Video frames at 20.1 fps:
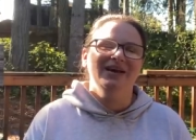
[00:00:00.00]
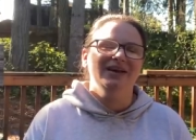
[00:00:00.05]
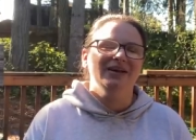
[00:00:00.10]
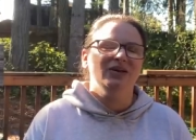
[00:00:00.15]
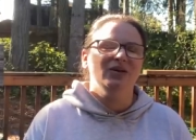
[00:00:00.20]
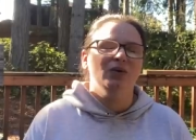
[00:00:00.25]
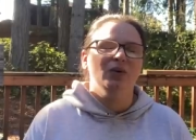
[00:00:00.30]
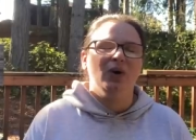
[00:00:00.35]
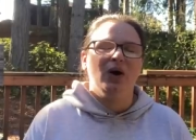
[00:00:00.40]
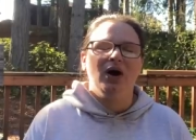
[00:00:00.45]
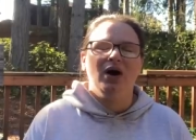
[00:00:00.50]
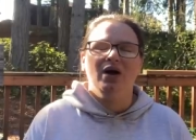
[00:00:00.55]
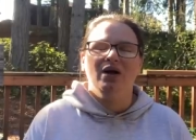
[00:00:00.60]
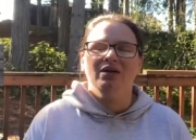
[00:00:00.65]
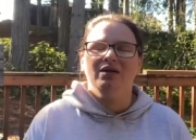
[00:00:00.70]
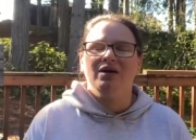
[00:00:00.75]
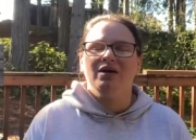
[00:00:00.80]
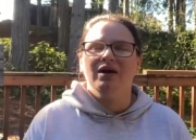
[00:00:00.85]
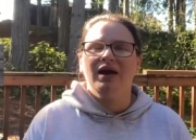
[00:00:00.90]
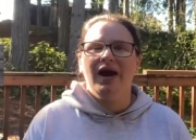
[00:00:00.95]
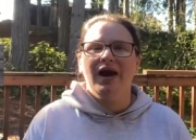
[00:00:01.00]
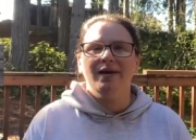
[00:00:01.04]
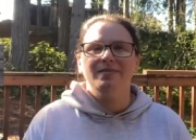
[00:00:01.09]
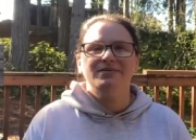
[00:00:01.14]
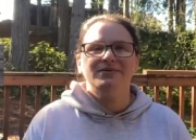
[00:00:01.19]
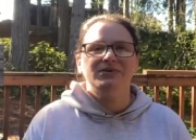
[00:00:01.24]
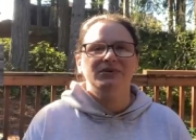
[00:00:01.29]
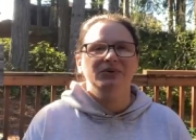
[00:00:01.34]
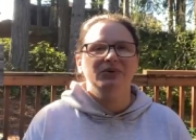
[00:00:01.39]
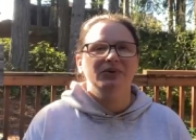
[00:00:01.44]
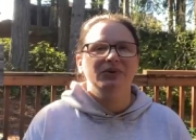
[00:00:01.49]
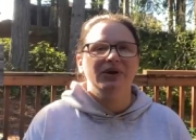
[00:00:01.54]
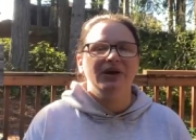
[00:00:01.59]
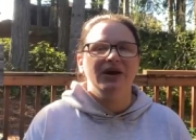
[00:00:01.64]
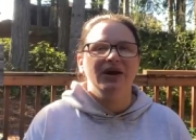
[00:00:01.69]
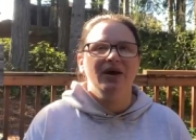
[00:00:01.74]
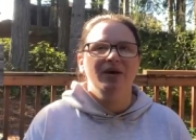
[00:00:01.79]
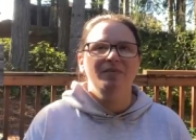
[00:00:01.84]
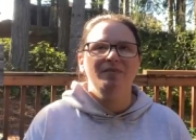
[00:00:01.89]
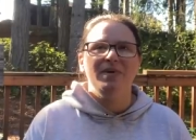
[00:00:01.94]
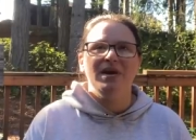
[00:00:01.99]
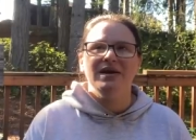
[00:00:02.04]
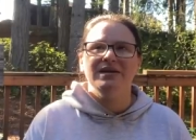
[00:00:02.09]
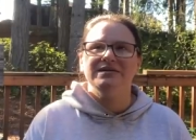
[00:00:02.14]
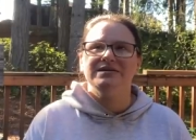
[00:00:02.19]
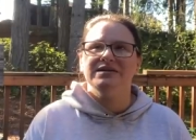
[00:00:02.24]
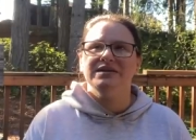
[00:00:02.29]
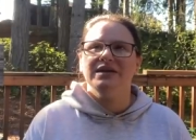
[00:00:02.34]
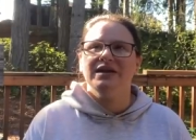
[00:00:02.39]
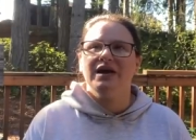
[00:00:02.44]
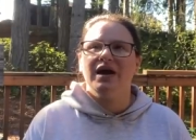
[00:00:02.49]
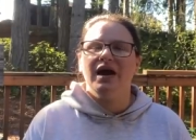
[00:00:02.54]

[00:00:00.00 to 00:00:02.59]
You all are absolutely amazing.